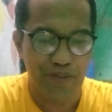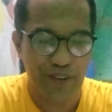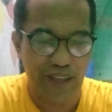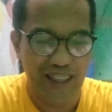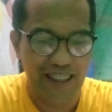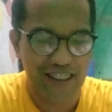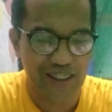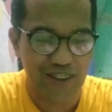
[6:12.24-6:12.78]

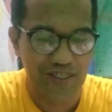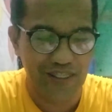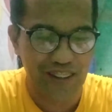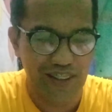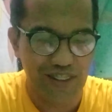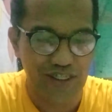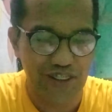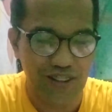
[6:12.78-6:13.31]
Fight
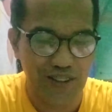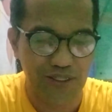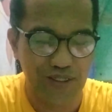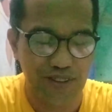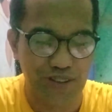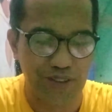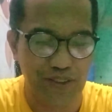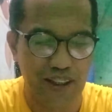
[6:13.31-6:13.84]
carcinogenesis
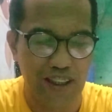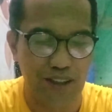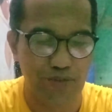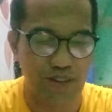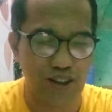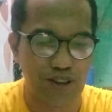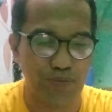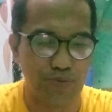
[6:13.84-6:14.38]
due to
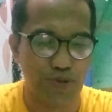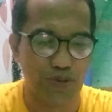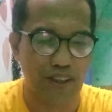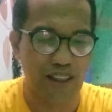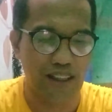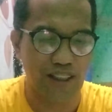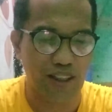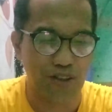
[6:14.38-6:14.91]
heavy
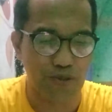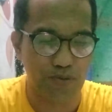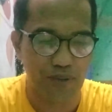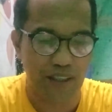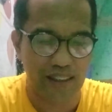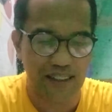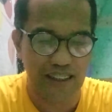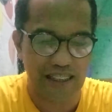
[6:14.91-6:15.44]
smoking,
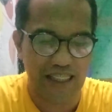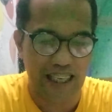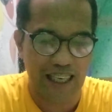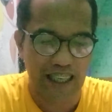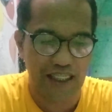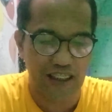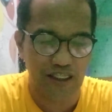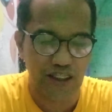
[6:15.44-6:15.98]
chromatic
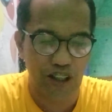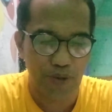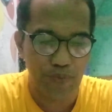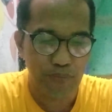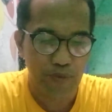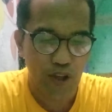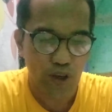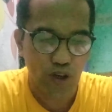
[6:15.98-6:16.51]
and
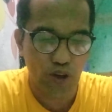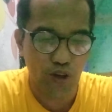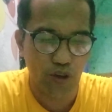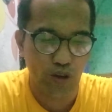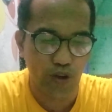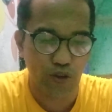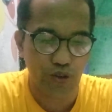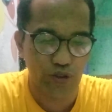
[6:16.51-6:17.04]

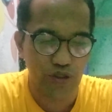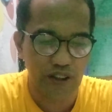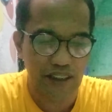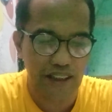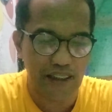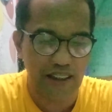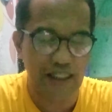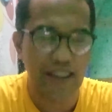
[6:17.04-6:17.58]

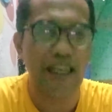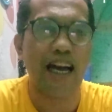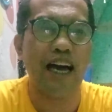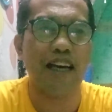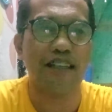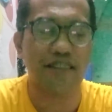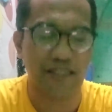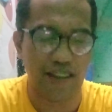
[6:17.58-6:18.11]
chlorogenic
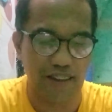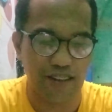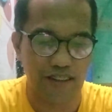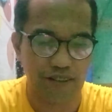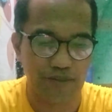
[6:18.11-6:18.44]
acid.